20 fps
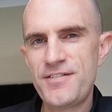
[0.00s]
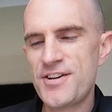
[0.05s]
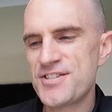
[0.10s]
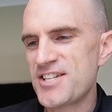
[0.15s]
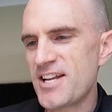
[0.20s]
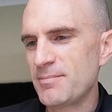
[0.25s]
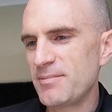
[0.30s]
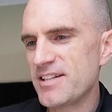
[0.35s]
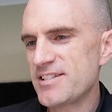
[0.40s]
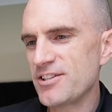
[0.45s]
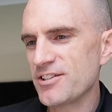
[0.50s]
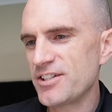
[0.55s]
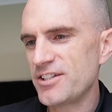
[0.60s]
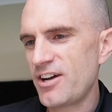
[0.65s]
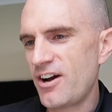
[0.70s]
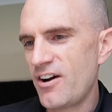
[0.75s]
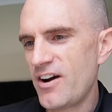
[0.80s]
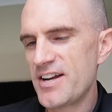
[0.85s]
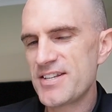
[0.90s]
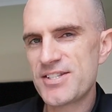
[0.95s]
First up, let's look
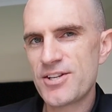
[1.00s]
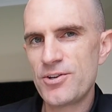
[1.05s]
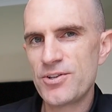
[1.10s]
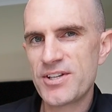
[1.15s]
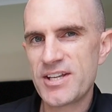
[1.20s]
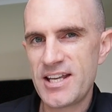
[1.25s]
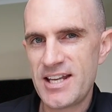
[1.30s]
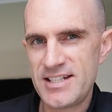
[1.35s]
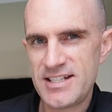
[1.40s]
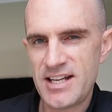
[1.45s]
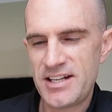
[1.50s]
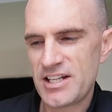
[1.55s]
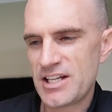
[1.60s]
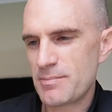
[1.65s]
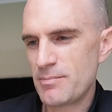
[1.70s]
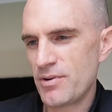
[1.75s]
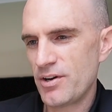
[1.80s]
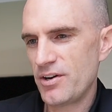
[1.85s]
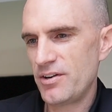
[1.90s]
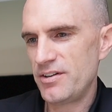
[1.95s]
at
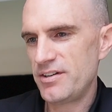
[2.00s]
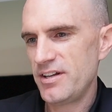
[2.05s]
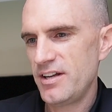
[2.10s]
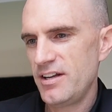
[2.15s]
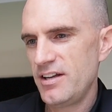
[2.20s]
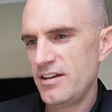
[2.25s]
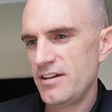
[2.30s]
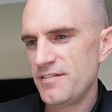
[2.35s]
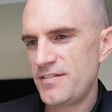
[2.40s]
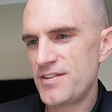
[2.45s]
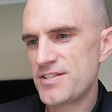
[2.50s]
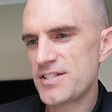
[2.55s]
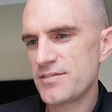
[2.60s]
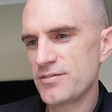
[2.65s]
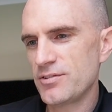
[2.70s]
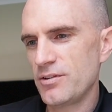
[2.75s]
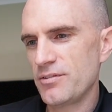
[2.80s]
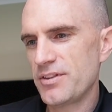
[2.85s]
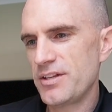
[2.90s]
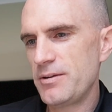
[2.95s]
isokinetic mode. First
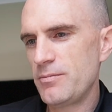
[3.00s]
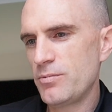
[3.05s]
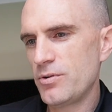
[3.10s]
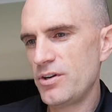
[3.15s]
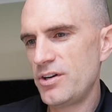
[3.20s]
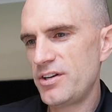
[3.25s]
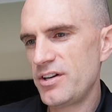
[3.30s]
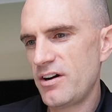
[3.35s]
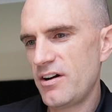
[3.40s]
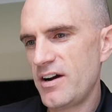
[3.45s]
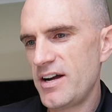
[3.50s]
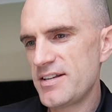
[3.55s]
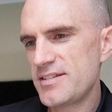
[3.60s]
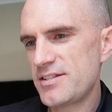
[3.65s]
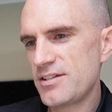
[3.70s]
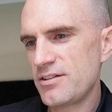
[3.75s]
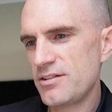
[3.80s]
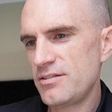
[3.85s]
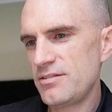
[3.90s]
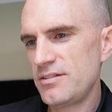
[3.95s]
of all, the word
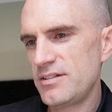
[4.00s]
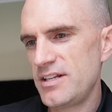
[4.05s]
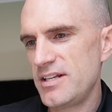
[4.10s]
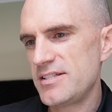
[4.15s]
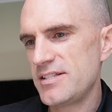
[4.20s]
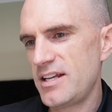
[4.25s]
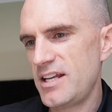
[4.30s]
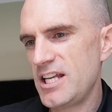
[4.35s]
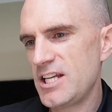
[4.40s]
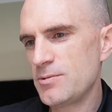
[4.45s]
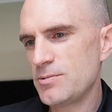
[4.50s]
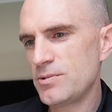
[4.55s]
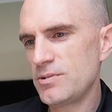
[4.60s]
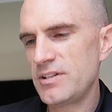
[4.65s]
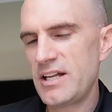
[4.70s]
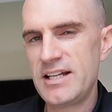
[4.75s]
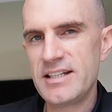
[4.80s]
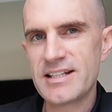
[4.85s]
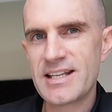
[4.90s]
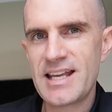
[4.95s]
iso is
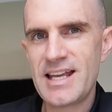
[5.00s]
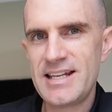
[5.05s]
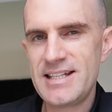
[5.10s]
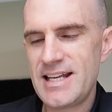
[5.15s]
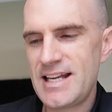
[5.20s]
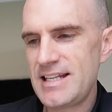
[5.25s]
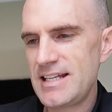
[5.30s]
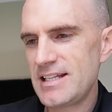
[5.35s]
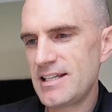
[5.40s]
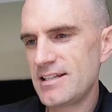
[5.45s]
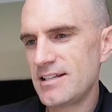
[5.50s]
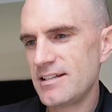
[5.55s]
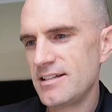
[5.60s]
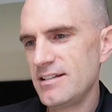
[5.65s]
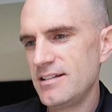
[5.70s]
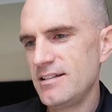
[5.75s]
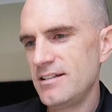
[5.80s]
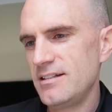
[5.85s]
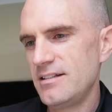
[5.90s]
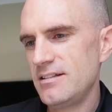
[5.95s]
equal and kinetic.
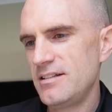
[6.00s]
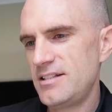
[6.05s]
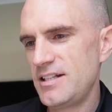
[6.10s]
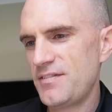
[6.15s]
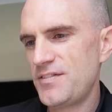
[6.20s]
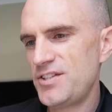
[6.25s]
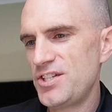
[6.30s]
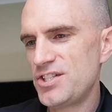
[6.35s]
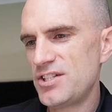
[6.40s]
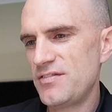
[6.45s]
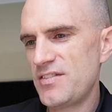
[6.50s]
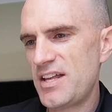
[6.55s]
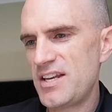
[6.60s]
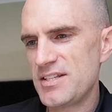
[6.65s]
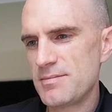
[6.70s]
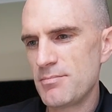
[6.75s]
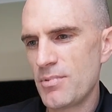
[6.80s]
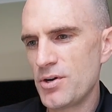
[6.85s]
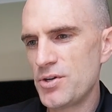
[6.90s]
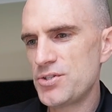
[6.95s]
The definition of that
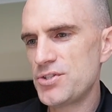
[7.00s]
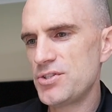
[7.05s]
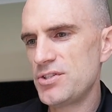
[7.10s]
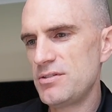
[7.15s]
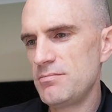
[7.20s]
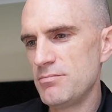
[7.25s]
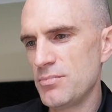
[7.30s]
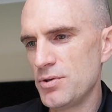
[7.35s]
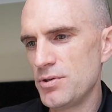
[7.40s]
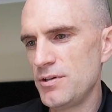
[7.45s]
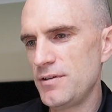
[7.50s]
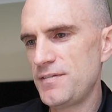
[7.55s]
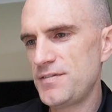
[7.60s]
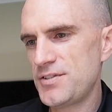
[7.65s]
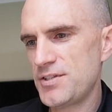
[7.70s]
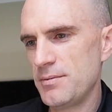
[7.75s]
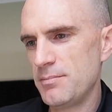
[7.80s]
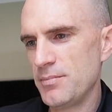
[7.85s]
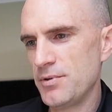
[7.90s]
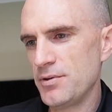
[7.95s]
is motion,
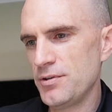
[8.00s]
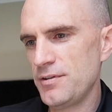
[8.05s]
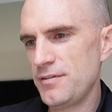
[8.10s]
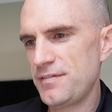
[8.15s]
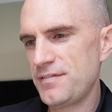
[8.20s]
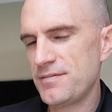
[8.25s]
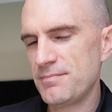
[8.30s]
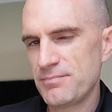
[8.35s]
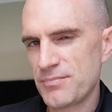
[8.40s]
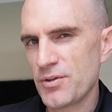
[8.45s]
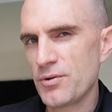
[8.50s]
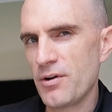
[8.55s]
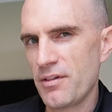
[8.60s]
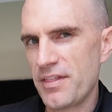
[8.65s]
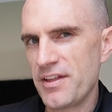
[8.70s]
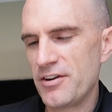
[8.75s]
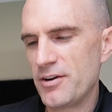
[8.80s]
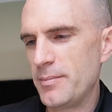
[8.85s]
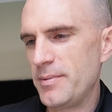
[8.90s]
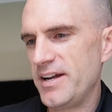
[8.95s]
move, to move, or
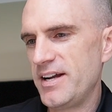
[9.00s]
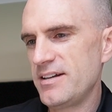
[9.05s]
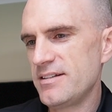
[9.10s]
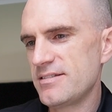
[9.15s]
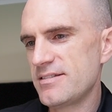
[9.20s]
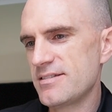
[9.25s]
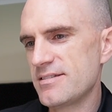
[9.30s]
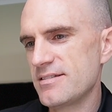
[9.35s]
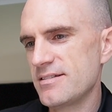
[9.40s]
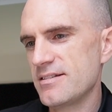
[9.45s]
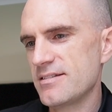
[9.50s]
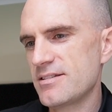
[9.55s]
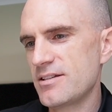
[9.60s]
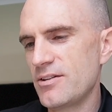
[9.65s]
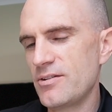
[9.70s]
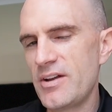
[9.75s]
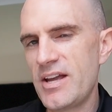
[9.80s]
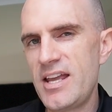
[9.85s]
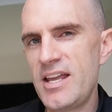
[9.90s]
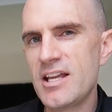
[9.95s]
thereabouts.
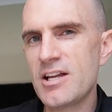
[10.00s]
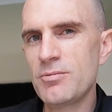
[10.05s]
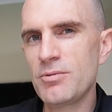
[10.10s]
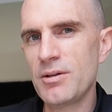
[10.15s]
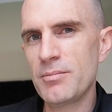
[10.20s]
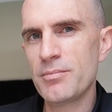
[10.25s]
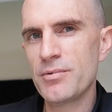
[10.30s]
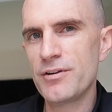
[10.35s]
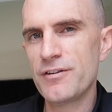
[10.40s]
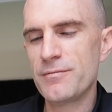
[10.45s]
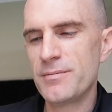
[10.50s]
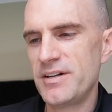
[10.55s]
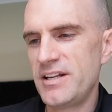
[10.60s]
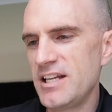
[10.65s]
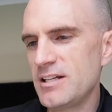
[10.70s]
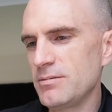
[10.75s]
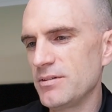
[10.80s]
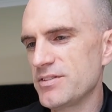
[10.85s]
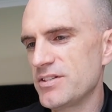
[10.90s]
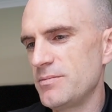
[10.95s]
So equal movement,
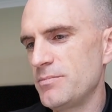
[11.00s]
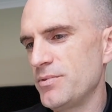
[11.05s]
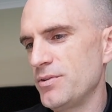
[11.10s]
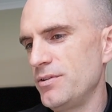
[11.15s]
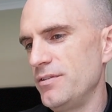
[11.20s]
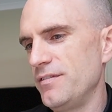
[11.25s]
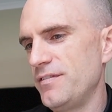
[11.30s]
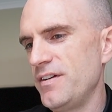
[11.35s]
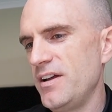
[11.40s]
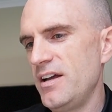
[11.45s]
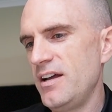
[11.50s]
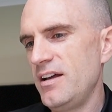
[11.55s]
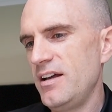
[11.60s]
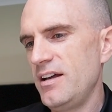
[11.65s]
equal to move.